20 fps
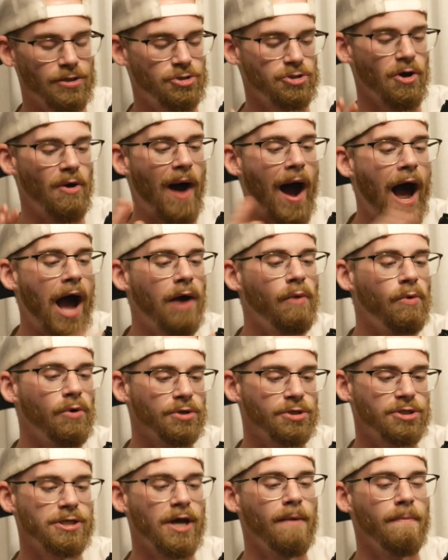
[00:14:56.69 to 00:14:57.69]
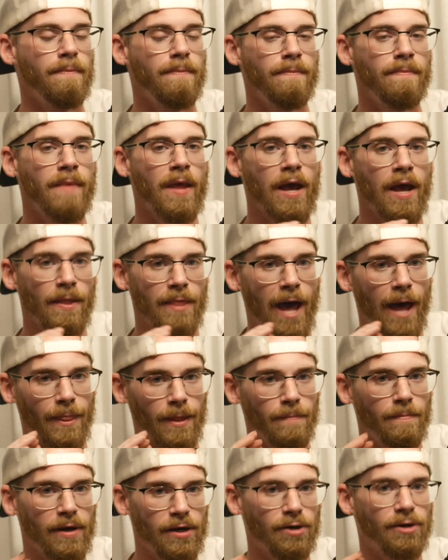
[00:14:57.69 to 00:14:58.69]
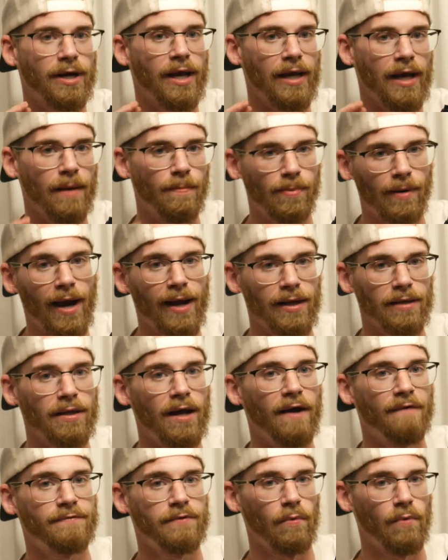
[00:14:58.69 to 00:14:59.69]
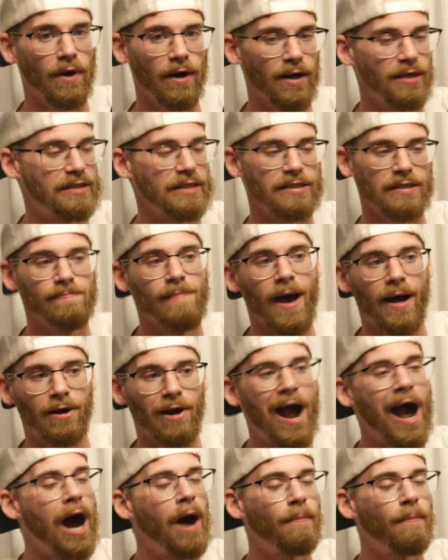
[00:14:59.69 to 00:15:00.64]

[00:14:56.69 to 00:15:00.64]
So I want something that the emitter can get bright enough to where it doesn't matter how